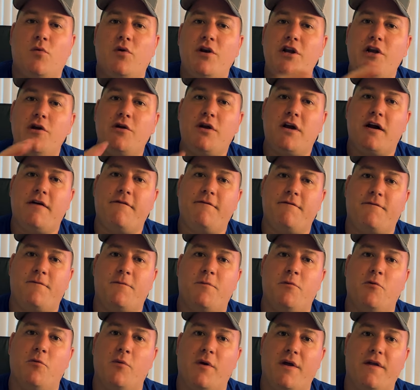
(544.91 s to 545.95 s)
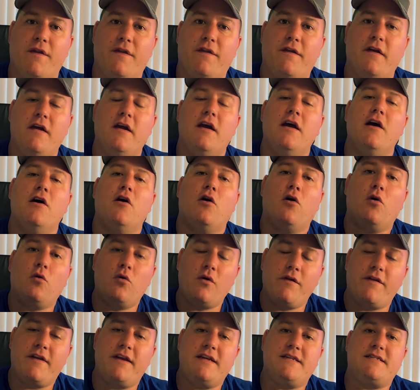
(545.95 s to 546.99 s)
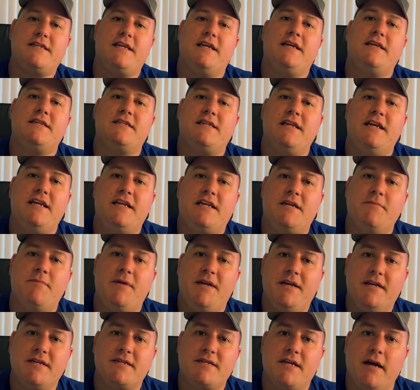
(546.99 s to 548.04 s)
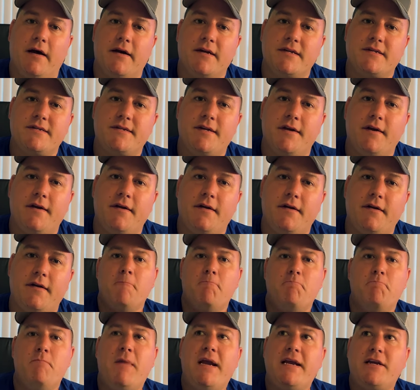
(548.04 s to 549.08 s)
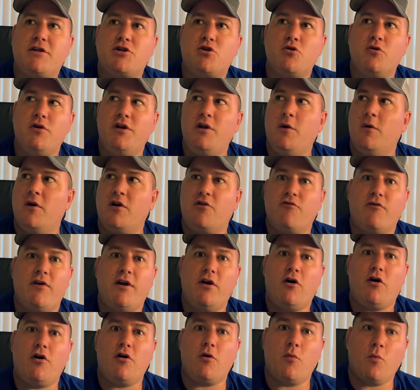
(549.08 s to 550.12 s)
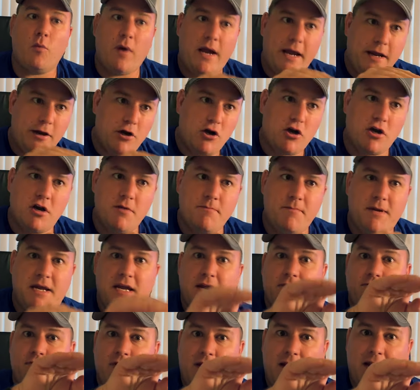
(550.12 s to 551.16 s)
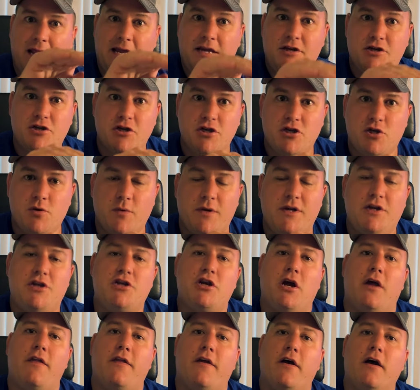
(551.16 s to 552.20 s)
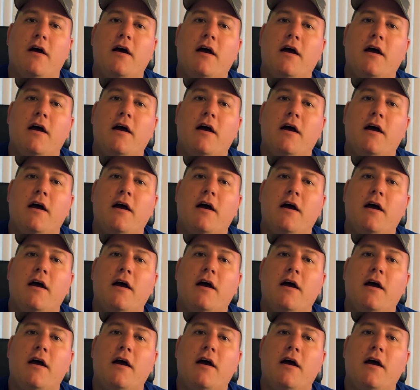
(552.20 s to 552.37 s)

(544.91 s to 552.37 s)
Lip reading: What are you comfortable with? All of these things need to be discussed. Make sure you agree on where you're going to be in relation to each other.